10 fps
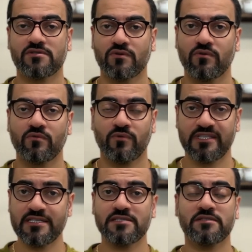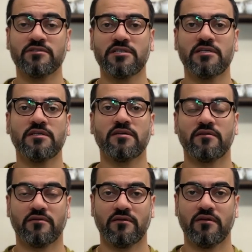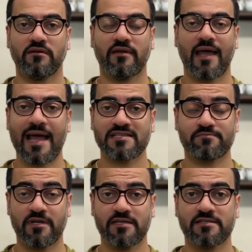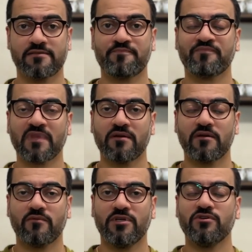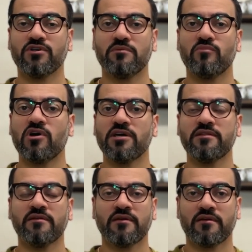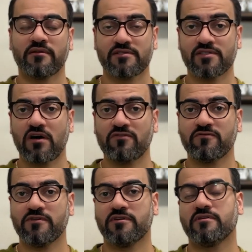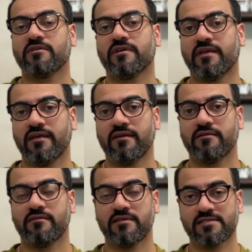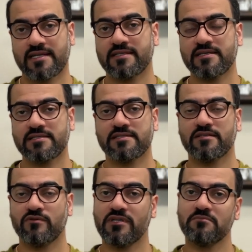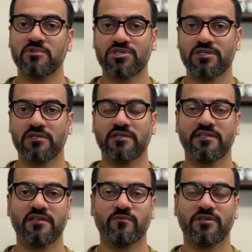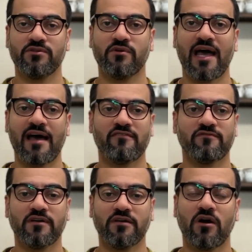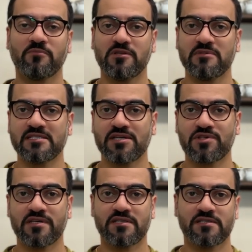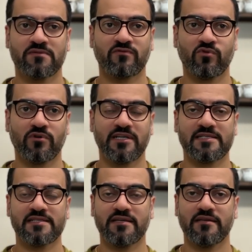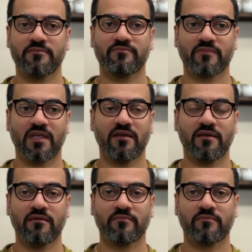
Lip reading: So with these three aspects, when you combine software and statistic, you get machine learning, where you have optimizations for, let's say, uh,